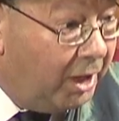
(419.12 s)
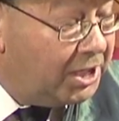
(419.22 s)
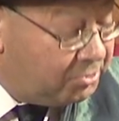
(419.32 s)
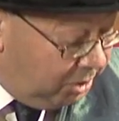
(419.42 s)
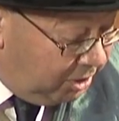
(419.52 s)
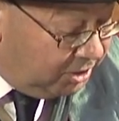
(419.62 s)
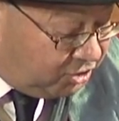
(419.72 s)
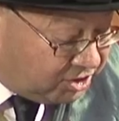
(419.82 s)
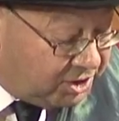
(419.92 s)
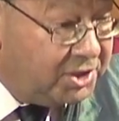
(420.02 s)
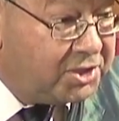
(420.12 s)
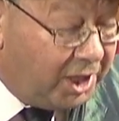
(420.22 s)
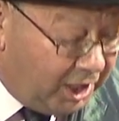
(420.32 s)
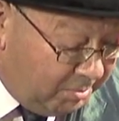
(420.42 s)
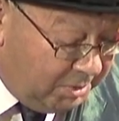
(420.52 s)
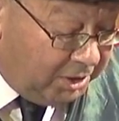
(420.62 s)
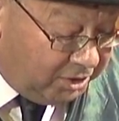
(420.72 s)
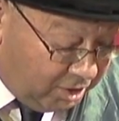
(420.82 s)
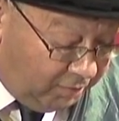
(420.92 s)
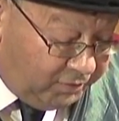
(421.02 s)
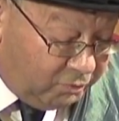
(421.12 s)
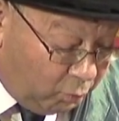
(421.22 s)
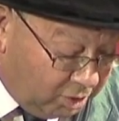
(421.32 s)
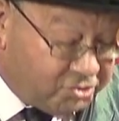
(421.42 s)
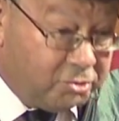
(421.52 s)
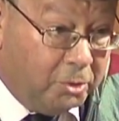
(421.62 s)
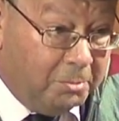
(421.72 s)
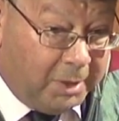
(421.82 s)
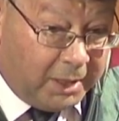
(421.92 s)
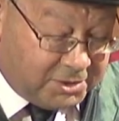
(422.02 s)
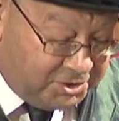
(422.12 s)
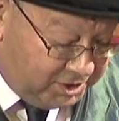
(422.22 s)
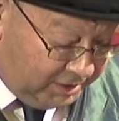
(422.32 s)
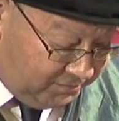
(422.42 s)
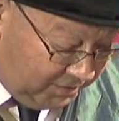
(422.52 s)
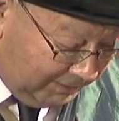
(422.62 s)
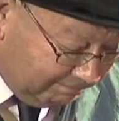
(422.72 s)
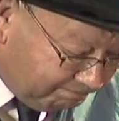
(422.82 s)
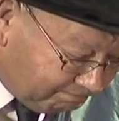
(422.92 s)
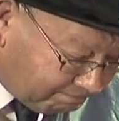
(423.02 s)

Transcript: cries were heard just in time, and the coffin was drawn back to safety.